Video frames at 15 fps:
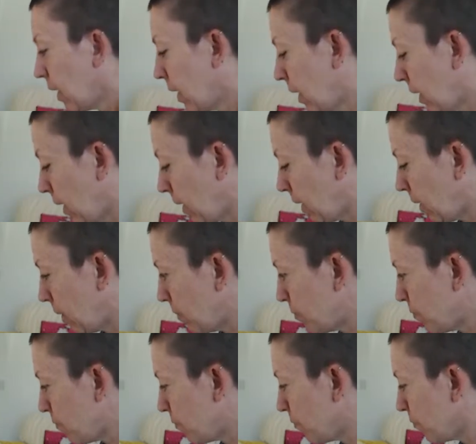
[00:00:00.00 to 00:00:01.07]

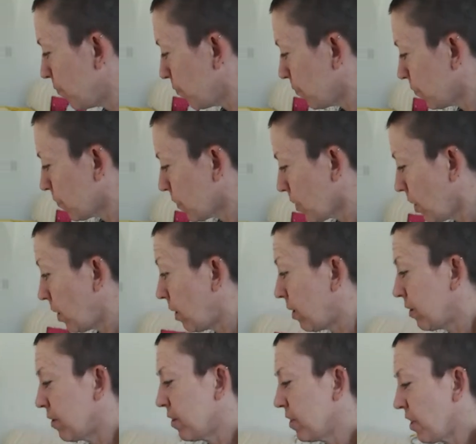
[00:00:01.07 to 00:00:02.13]
another
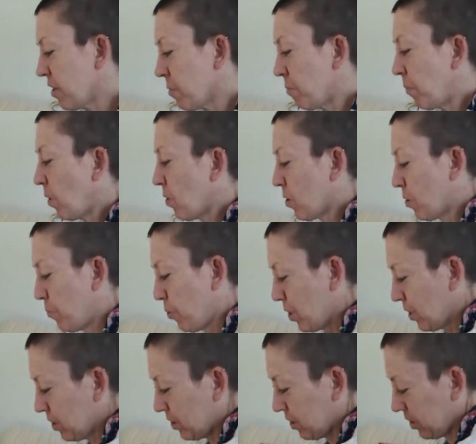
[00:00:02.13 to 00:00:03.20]
block
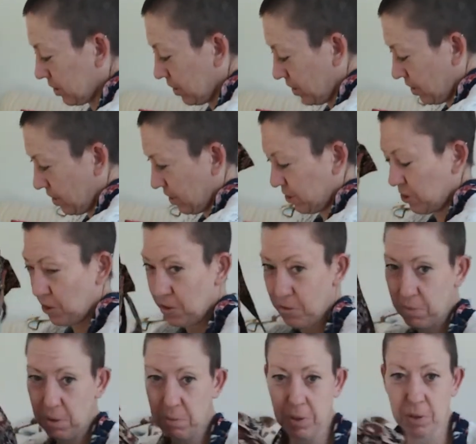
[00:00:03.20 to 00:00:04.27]
print skirt. Do you
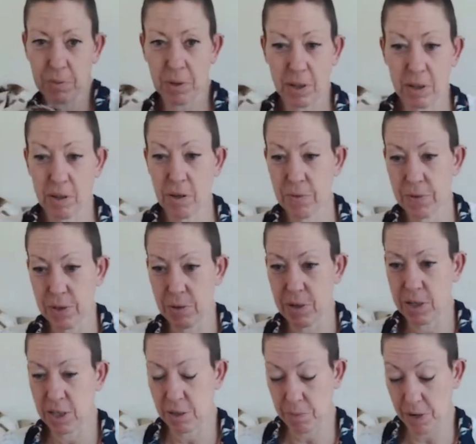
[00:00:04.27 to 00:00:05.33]
remember the one I got for
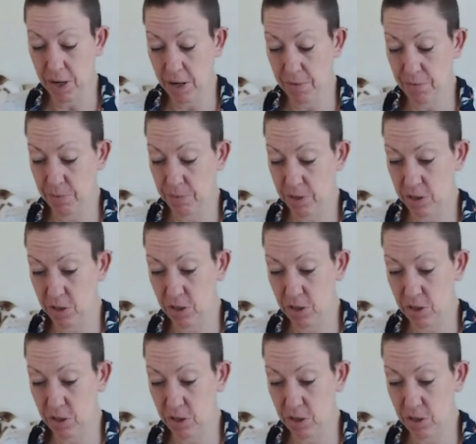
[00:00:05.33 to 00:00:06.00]
20p from the